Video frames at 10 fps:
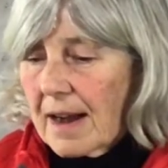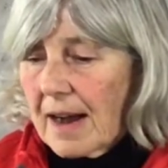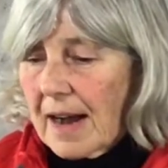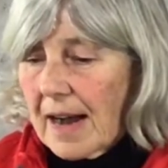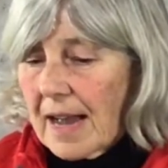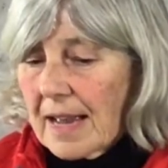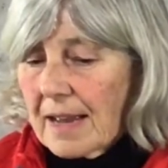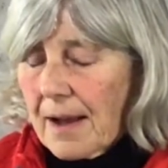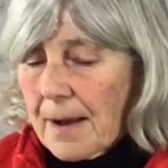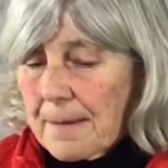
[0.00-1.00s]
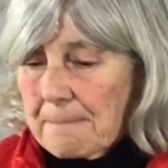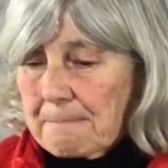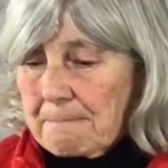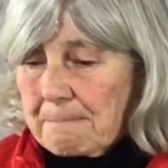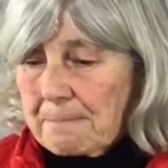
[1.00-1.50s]

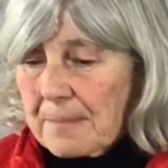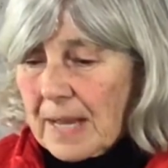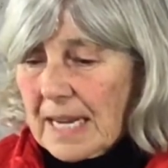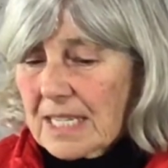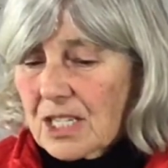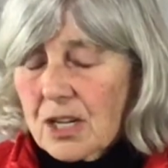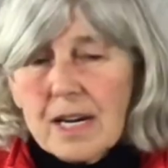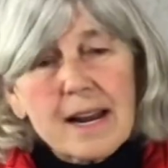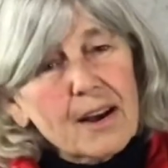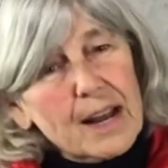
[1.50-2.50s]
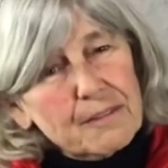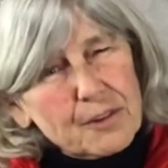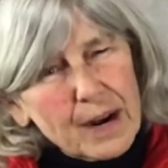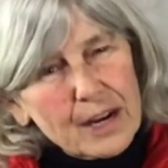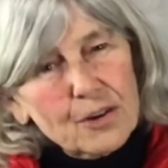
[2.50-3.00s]
I started out
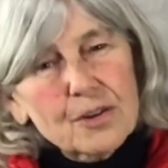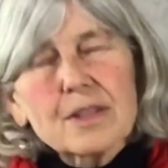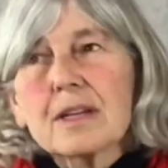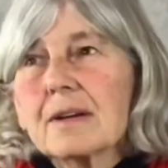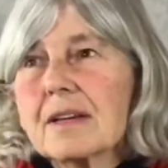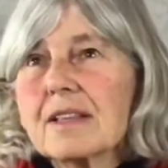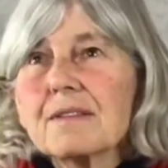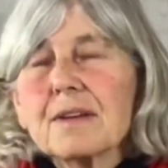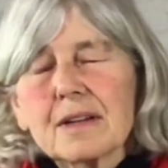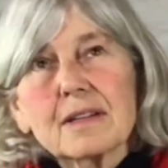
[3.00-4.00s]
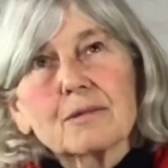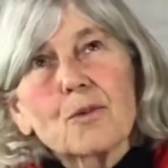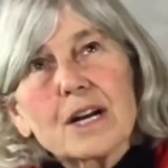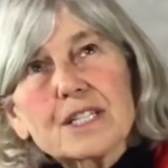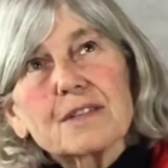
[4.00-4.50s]
after I heard
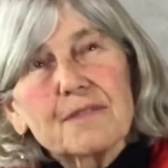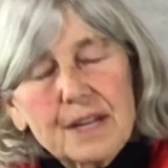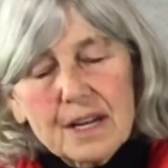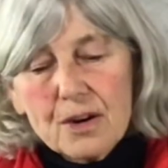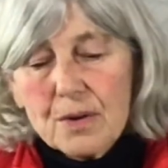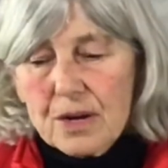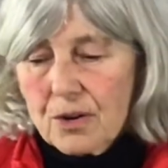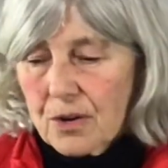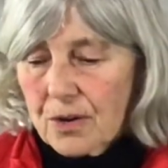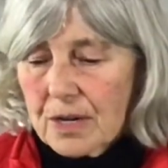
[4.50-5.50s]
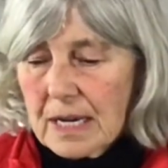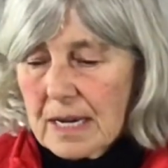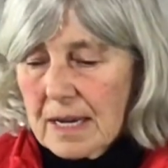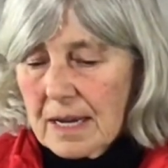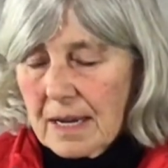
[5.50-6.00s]
watched the video and heard
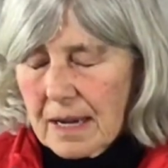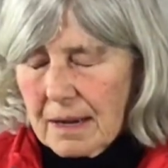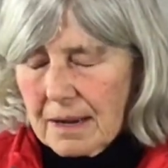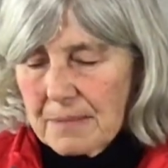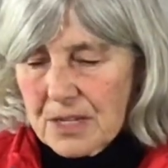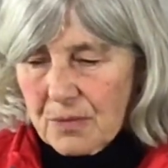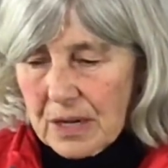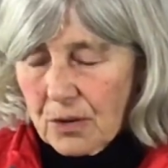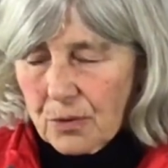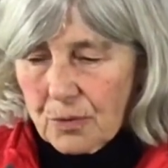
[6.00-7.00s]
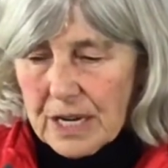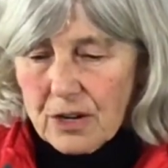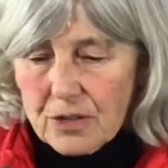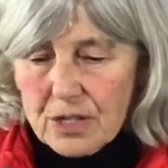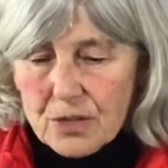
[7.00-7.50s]
Ms. Ringgold read
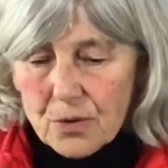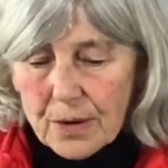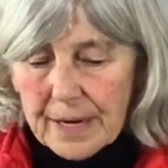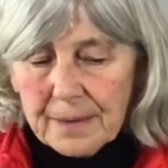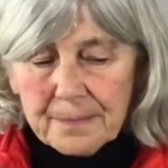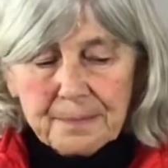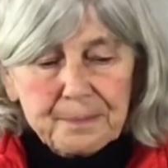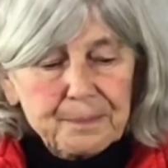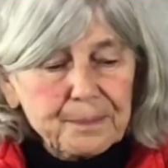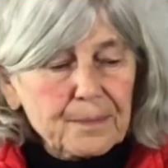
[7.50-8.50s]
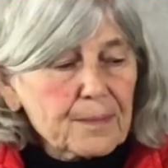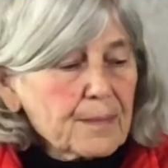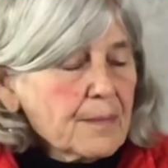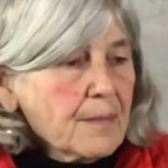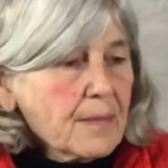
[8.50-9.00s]
her story.
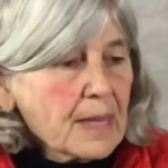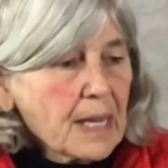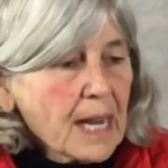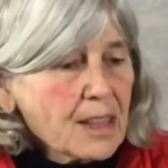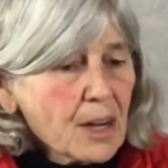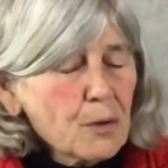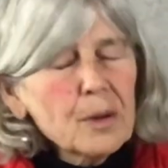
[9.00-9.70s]
I thought, well,